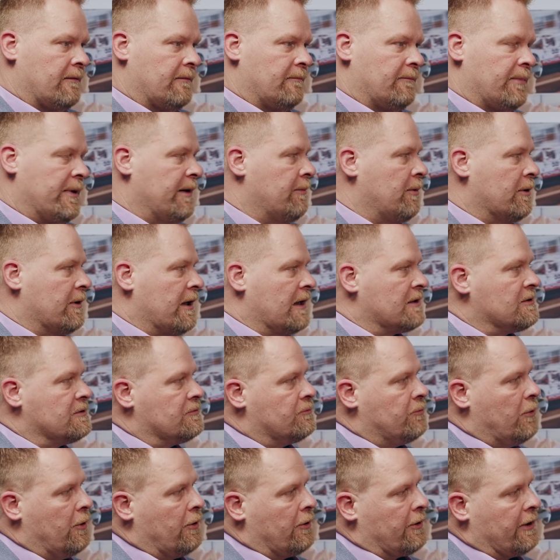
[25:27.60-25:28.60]
people doesn't
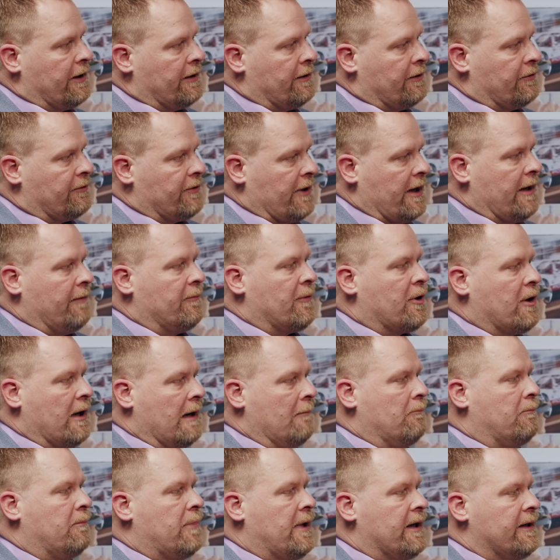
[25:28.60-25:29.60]
work in the same
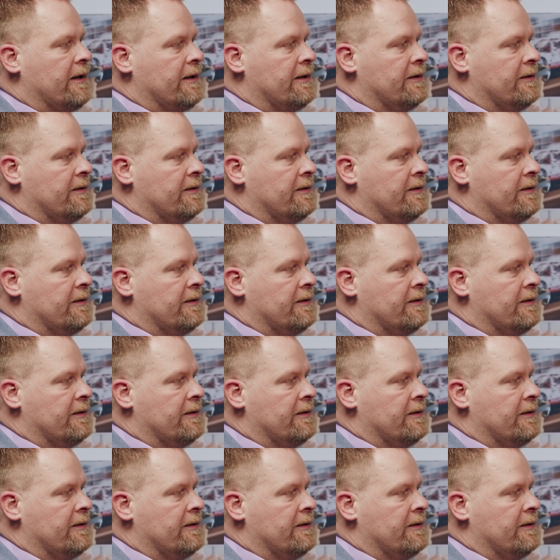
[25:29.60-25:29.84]
company.